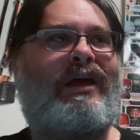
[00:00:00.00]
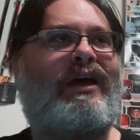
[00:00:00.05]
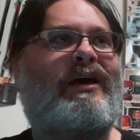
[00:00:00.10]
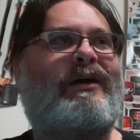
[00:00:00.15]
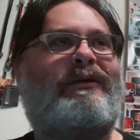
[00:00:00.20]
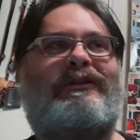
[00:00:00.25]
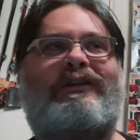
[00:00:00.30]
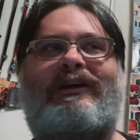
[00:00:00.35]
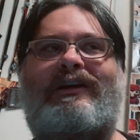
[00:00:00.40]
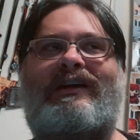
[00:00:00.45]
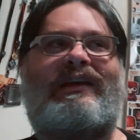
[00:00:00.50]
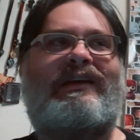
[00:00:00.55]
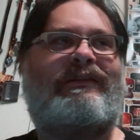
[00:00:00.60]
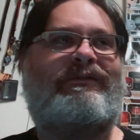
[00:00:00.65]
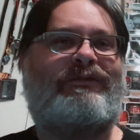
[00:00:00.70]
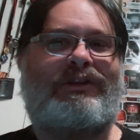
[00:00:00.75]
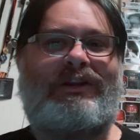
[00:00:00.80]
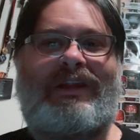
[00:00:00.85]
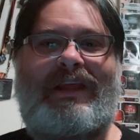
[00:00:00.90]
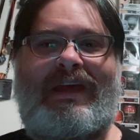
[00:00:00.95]
they
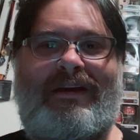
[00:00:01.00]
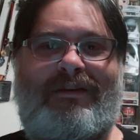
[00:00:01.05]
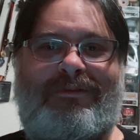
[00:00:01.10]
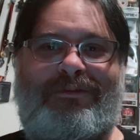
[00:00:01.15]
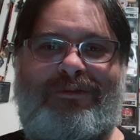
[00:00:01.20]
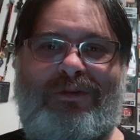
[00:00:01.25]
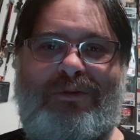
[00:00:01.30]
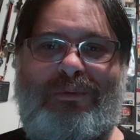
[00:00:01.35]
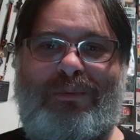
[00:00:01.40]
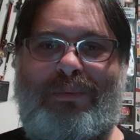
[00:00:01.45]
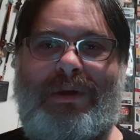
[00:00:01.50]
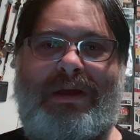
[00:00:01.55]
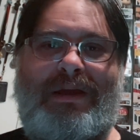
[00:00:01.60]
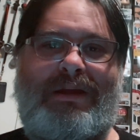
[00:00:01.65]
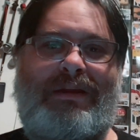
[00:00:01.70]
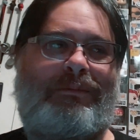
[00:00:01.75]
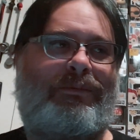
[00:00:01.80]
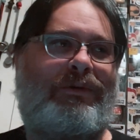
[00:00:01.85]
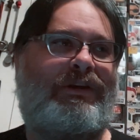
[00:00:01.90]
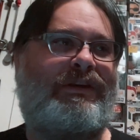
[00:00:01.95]
even left,
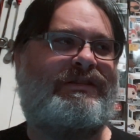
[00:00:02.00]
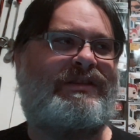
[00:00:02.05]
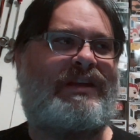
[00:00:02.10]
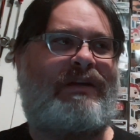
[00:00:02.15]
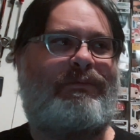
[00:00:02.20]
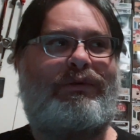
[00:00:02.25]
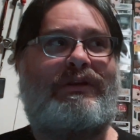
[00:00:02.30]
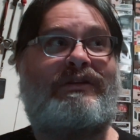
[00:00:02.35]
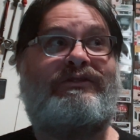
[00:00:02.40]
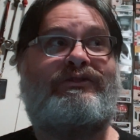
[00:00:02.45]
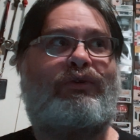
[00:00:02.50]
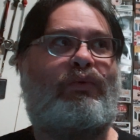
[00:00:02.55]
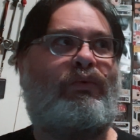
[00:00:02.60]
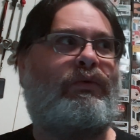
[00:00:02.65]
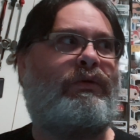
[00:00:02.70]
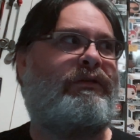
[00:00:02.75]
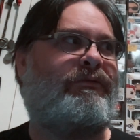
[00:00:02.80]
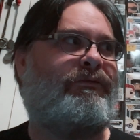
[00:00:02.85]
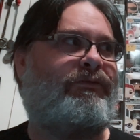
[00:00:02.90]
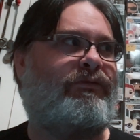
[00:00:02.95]
right? Because they've been
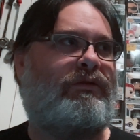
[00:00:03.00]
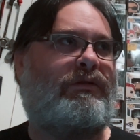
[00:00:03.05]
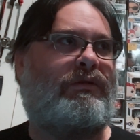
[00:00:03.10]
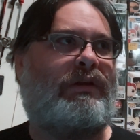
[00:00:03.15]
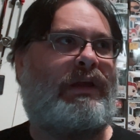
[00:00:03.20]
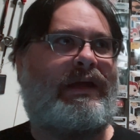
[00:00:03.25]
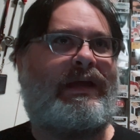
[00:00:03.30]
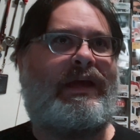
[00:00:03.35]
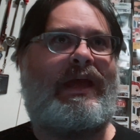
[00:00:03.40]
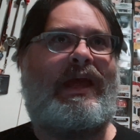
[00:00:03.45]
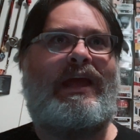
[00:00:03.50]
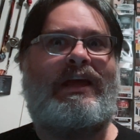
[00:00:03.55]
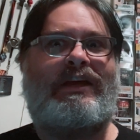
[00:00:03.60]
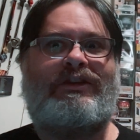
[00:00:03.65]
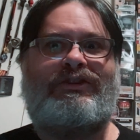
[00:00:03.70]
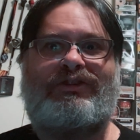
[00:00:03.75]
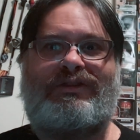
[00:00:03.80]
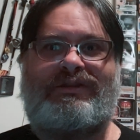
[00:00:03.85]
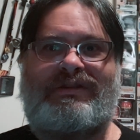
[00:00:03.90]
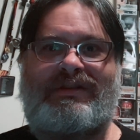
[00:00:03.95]
touring for like
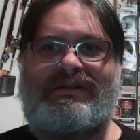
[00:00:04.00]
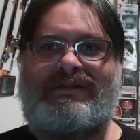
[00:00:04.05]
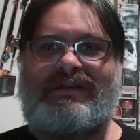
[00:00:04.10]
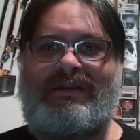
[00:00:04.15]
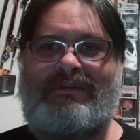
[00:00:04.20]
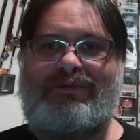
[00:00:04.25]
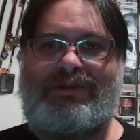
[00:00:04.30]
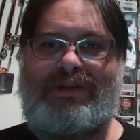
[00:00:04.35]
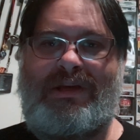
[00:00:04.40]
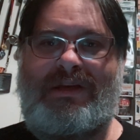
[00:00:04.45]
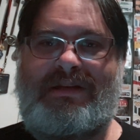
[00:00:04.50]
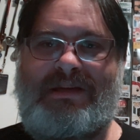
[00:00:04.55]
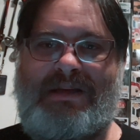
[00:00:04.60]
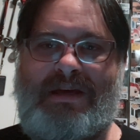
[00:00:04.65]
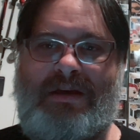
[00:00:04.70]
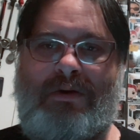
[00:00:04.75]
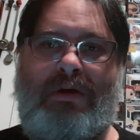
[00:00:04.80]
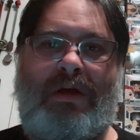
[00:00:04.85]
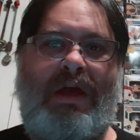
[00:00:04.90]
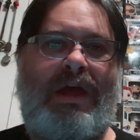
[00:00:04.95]
ages, it seems like
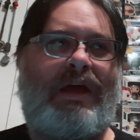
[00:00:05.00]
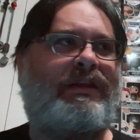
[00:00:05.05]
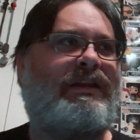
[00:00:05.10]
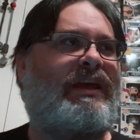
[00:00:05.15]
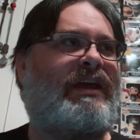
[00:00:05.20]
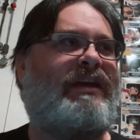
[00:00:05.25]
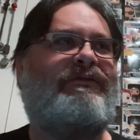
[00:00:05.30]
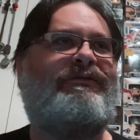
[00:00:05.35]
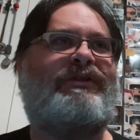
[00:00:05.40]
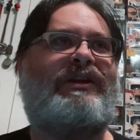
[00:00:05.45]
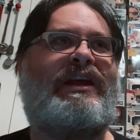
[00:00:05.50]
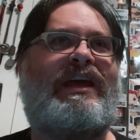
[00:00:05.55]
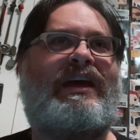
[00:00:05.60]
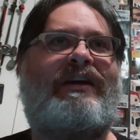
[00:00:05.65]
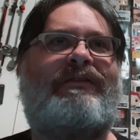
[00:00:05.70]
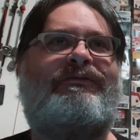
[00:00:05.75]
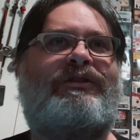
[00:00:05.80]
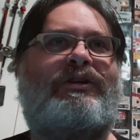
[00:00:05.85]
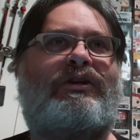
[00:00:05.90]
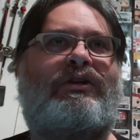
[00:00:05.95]
now. They even
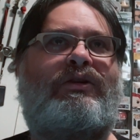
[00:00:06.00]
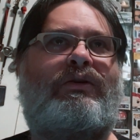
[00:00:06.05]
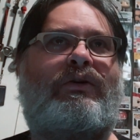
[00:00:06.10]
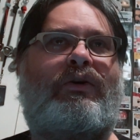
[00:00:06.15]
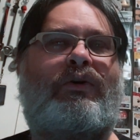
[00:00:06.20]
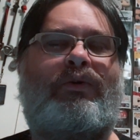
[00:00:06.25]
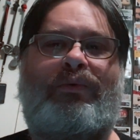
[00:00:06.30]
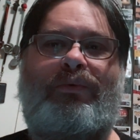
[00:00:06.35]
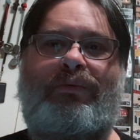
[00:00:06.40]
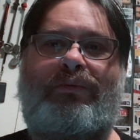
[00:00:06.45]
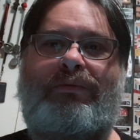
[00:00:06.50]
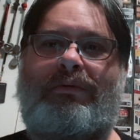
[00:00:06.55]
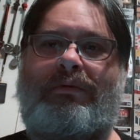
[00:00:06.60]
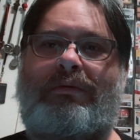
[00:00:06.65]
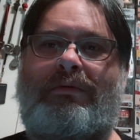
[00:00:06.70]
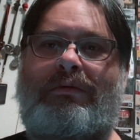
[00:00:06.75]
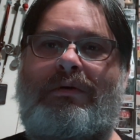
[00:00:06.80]
have their own